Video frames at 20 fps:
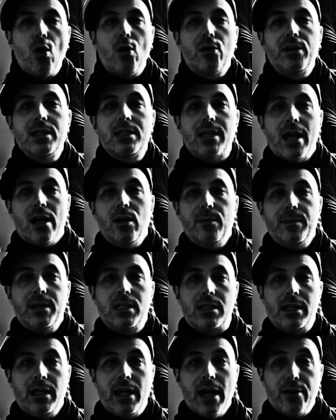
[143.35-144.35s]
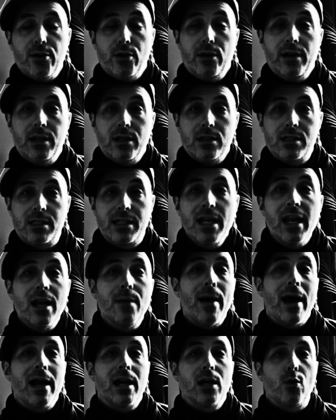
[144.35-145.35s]
all these elements together in a
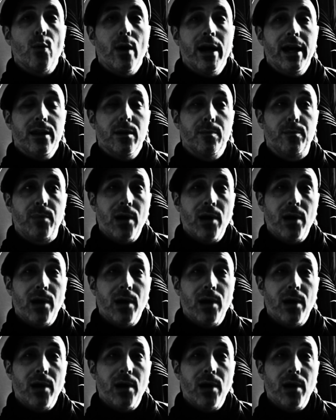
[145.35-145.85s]
cinematic way, the